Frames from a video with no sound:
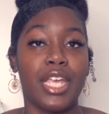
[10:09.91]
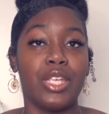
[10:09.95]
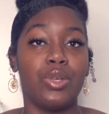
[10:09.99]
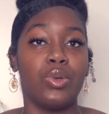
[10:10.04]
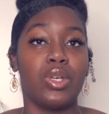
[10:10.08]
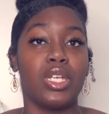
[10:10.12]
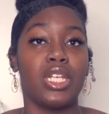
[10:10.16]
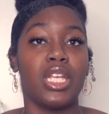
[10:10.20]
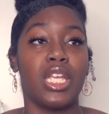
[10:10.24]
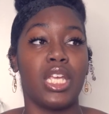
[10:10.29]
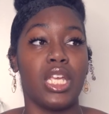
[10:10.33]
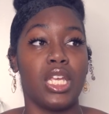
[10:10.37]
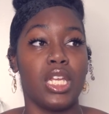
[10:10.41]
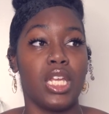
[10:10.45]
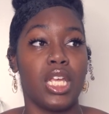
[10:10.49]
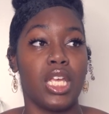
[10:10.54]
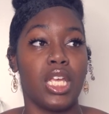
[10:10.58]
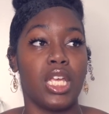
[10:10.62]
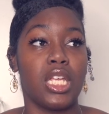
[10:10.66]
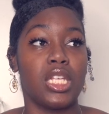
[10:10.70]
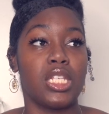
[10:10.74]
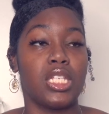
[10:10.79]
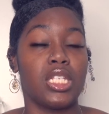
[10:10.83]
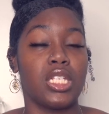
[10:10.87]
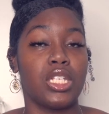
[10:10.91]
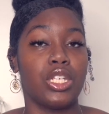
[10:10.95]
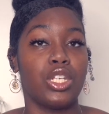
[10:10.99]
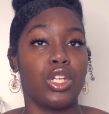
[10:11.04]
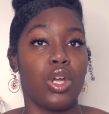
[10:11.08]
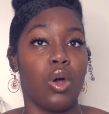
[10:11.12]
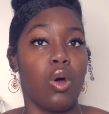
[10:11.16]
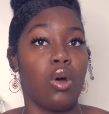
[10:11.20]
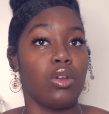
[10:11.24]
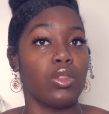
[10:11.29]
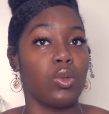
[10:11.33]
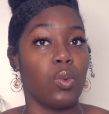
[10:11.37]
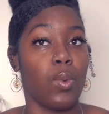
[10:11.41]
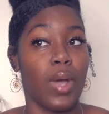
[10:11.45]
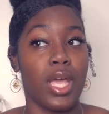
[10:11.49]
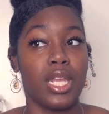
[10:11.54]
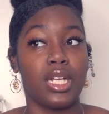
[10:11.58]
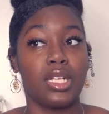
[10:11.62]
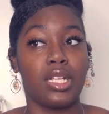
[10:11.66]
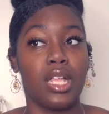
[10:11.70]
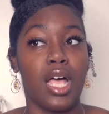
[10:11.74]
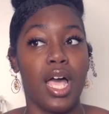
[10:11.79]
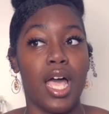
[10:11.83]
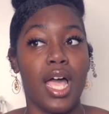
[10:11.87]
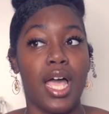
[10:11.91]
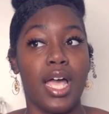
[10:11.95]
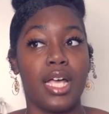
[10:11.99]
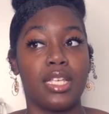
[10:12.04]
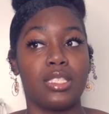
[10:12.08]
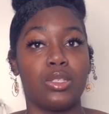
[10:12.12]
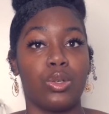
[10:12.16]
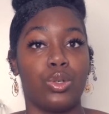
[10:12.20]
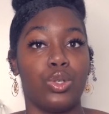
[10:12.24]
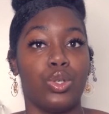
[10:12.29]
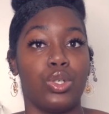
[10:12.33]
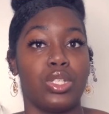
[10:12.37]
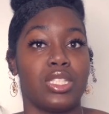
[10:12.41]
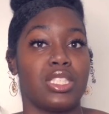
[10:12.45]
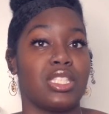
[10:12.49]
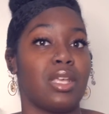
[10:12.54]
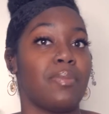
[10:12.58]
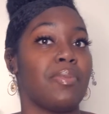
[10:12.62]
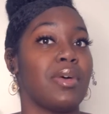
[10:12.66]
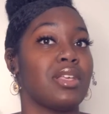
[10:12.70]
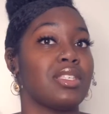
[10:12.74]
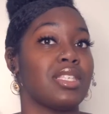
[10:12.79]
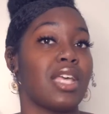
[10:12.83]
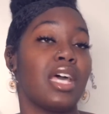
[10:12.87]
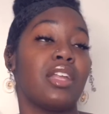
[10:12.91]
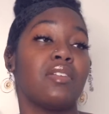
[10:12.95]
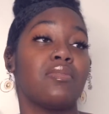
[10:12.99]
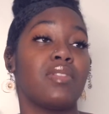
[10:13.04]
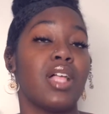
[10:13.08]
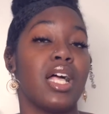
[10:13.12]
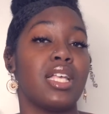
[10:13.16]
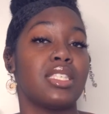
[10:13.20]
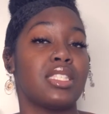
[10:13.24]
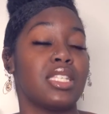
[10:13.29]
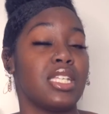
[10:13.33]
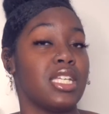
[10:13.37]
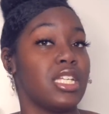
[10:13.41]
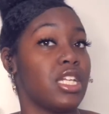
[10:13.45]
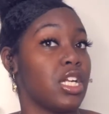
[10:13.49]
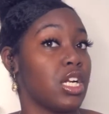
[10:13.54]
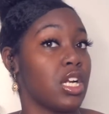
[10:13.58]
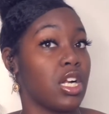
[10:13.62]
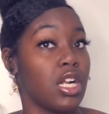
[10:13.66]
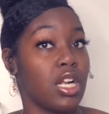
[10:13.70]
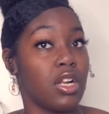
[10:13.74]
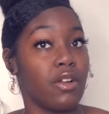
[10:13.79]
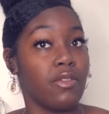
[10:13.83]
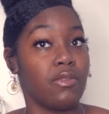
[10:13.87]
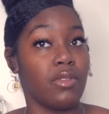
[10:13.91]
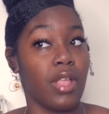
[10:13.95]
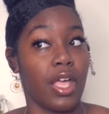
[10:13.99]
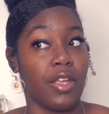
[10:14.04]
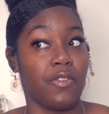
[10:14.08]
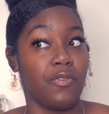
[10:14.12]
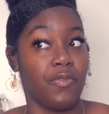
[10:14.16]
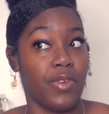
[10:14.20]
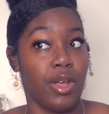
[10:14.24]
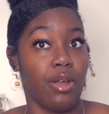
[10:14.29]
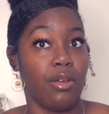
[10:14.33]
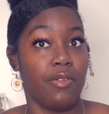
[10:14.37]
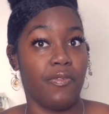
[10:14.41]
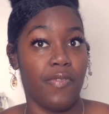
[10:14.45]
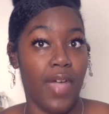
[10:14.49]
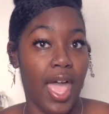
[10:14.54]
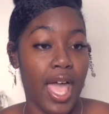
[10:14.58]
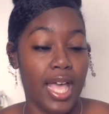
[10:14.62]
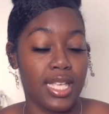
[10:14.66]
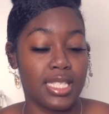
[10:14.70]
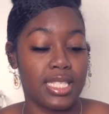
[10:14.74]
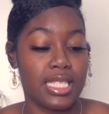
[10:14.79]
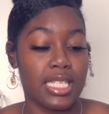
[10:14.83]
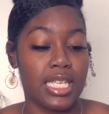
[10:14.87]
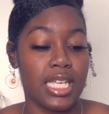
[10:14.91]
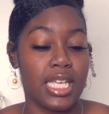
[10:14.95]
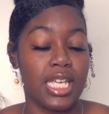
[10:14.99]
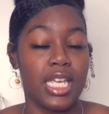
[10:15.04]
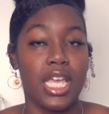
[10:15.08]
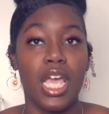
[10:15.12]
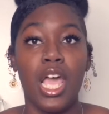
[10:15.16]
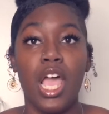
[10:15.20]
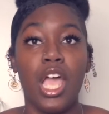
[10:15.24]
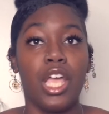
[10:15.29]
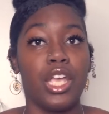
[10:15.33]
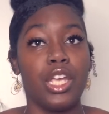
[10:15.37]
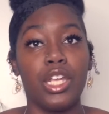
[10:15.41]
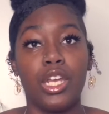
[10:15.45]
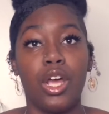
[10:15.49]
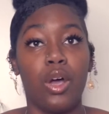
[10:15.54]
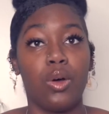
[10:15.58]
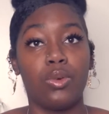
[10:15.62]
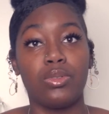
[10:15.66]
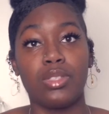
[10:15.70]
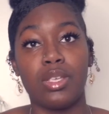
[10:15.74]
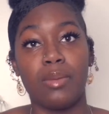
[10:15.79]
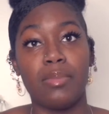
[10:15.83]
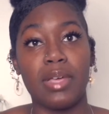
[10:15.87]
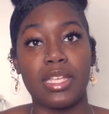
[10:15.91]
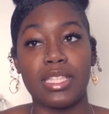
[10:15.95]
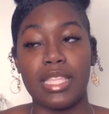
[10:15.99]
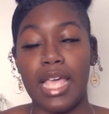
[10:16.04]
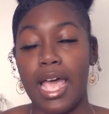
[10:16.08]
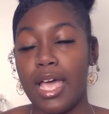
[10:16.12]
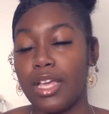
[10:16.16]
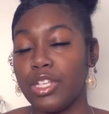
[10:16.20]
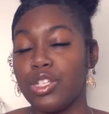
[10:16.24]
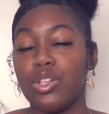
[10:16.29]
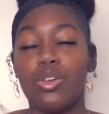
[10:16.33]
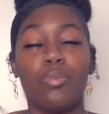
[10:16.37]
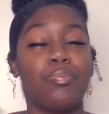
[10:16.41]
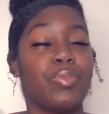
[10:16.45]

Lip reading: you can eat it, you know, on the way to class, or you can step outside of class and eat it like very fastly, you know, something like that.